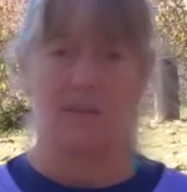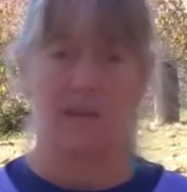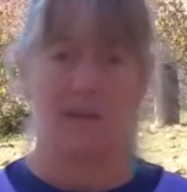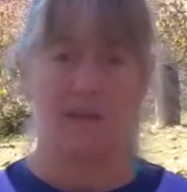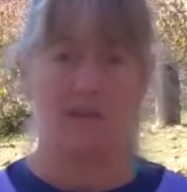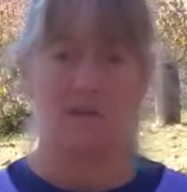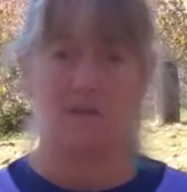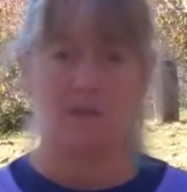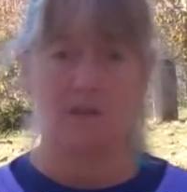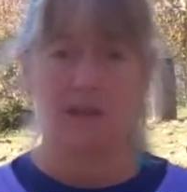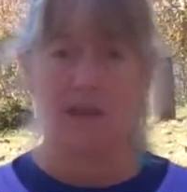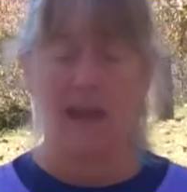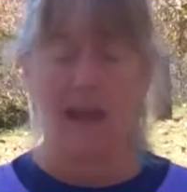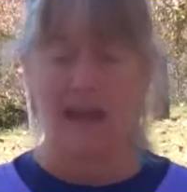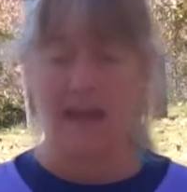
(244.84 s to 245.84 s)
They
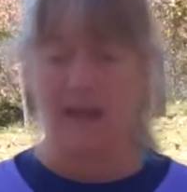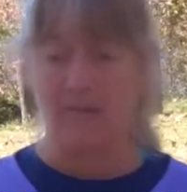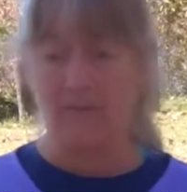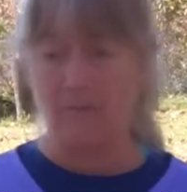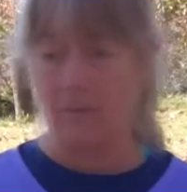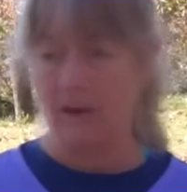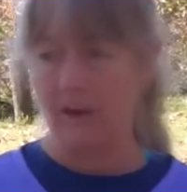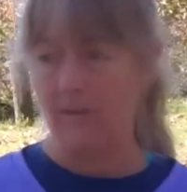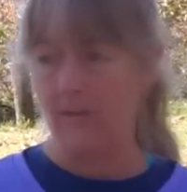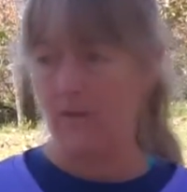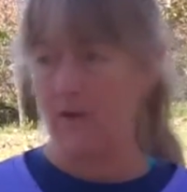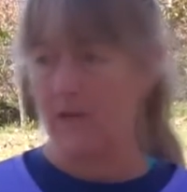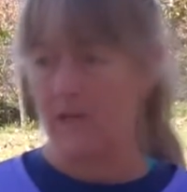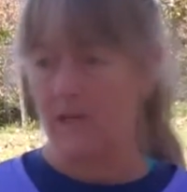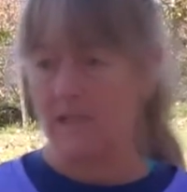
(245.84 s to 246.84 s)
usually have whatever
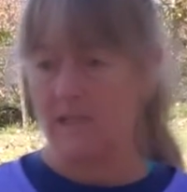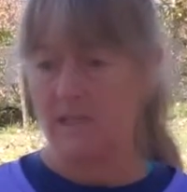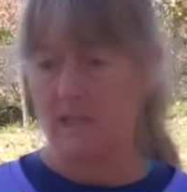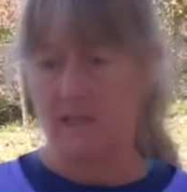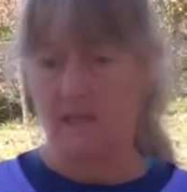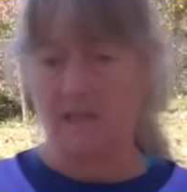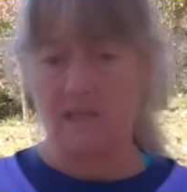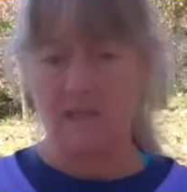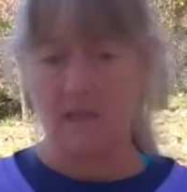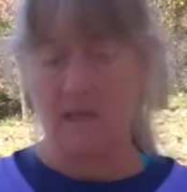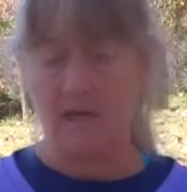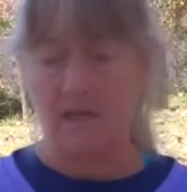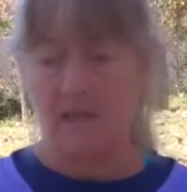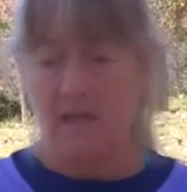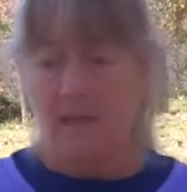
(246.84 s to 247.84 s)
it is that
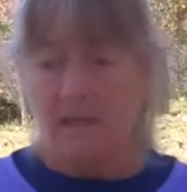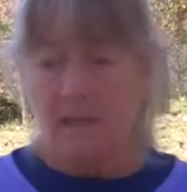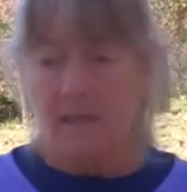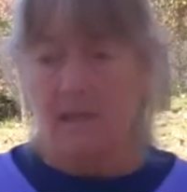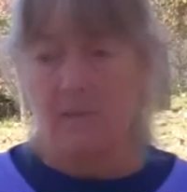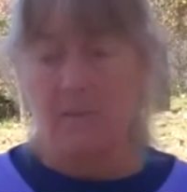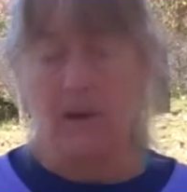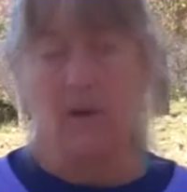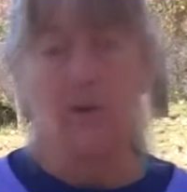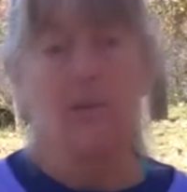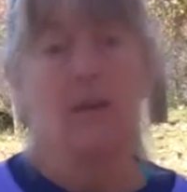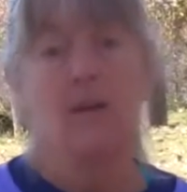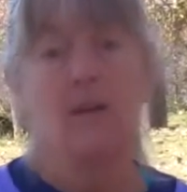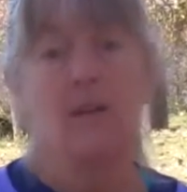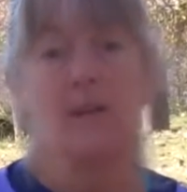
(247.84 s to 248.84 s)
the
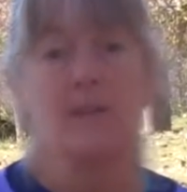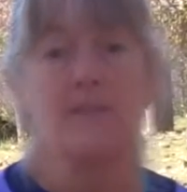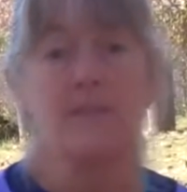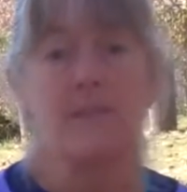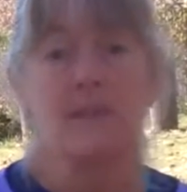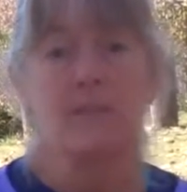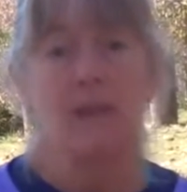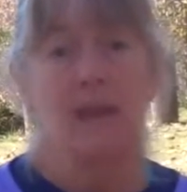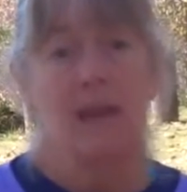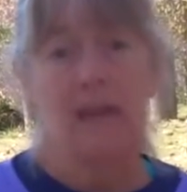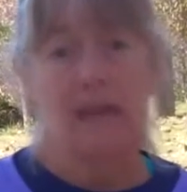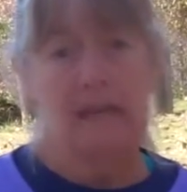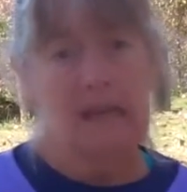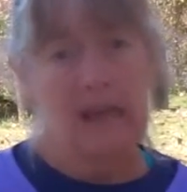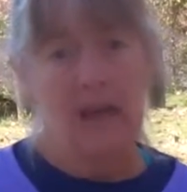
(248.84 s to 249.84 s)
marathon gives them to
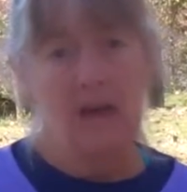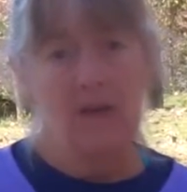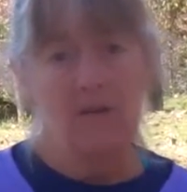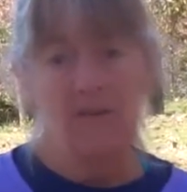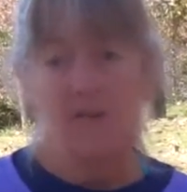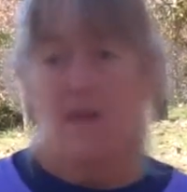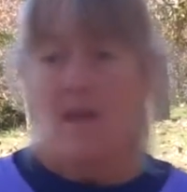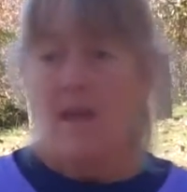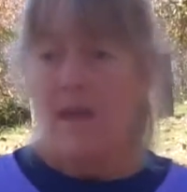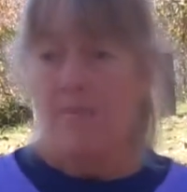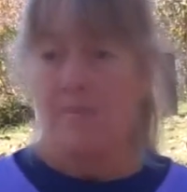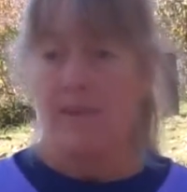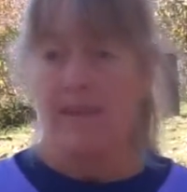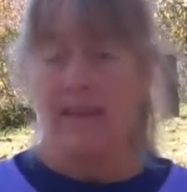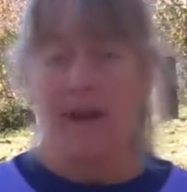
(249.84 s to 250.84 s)
hand out,
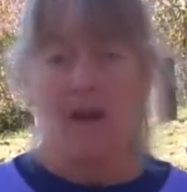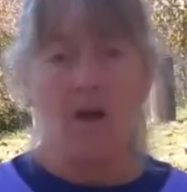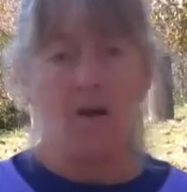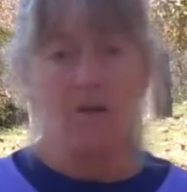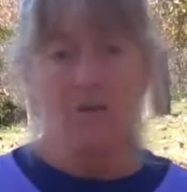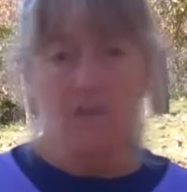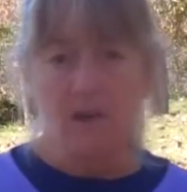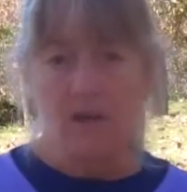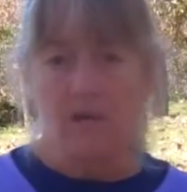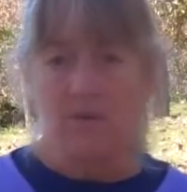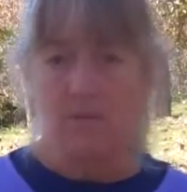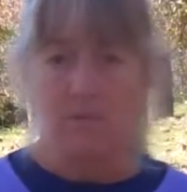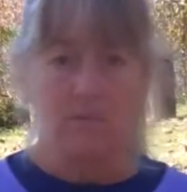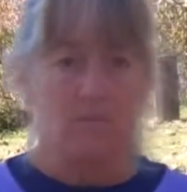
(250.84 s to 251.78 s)
but they also